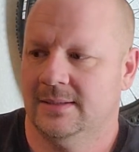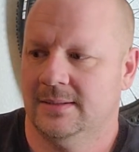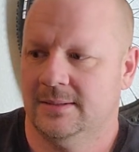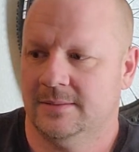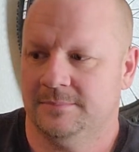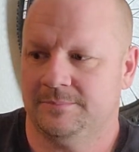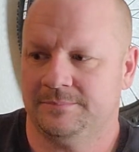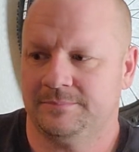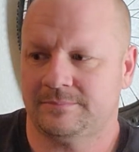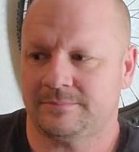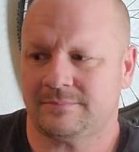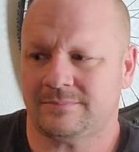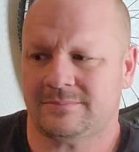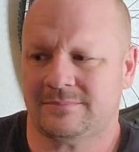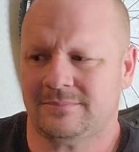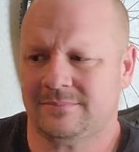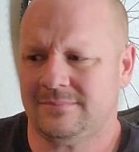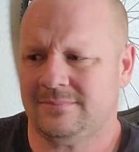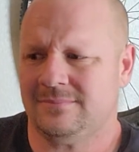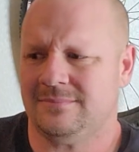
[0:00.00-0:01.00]

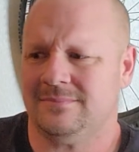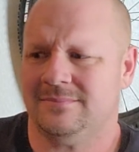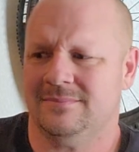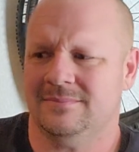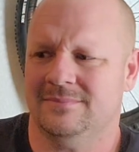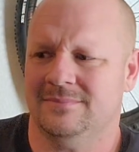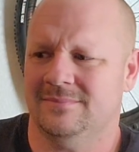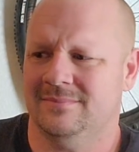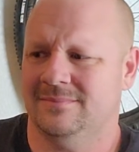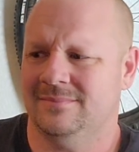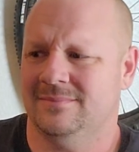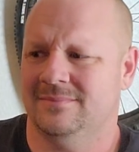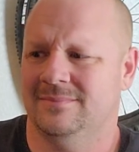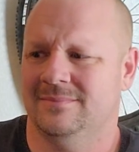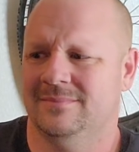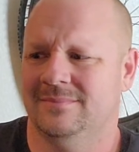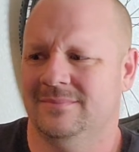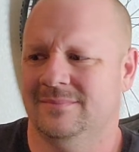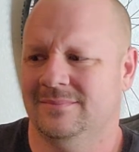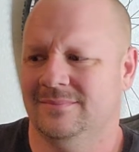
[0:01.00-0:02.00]

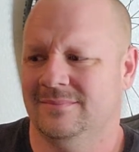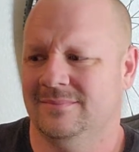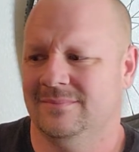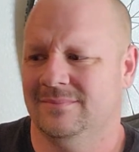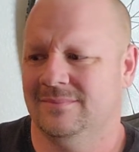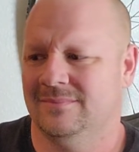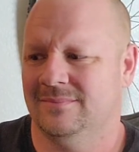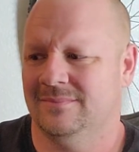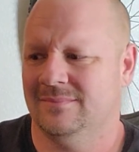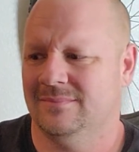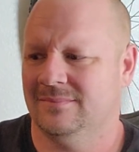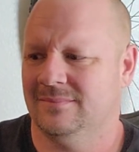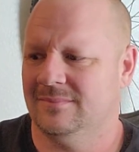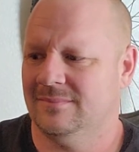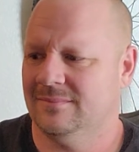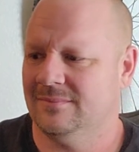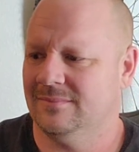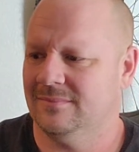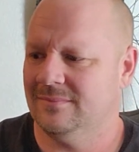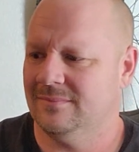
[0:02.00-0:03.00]

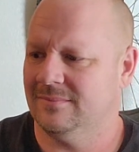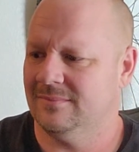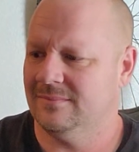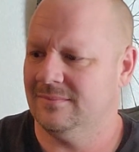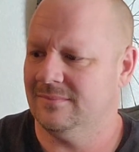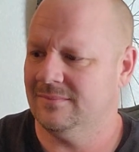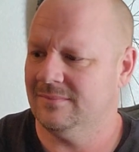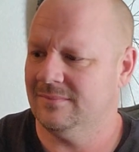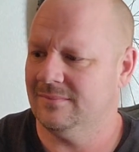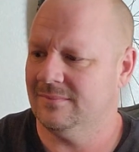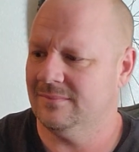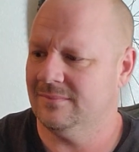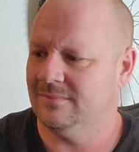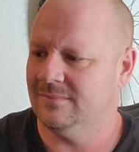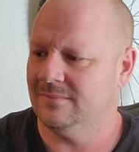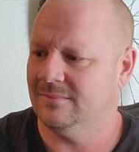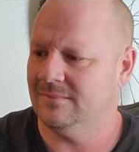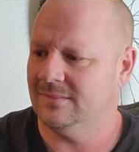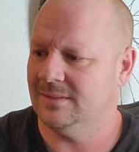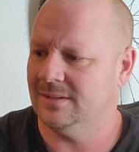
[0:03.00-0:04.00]

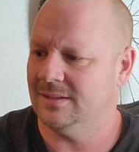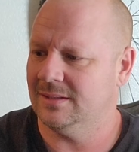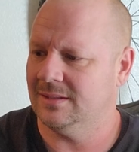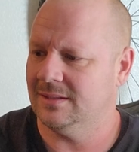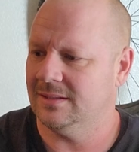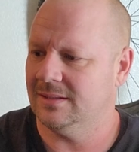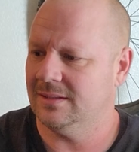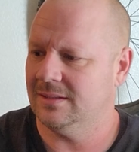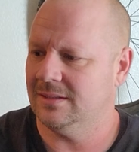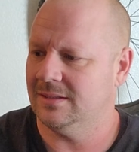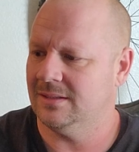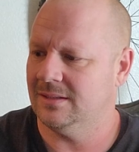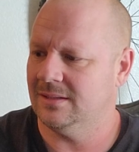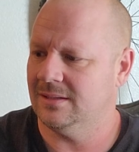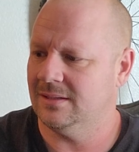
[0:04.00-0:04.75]
Nobody speaks.